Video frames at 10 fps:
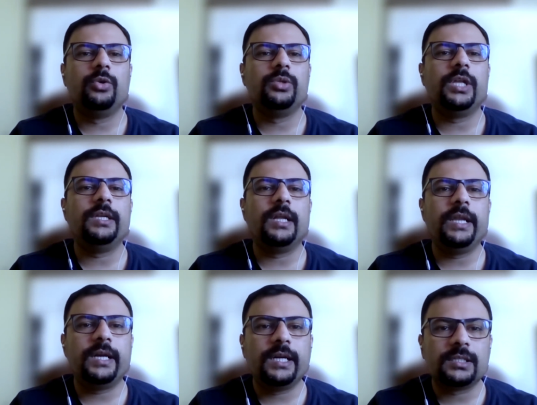do they
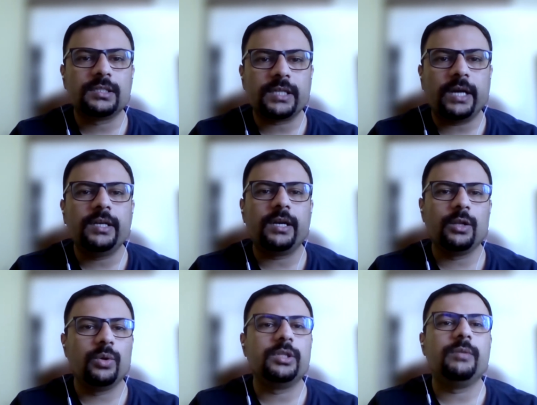really understand that
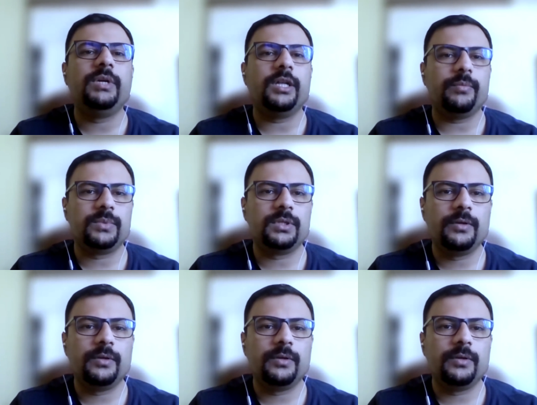algorithm in depth?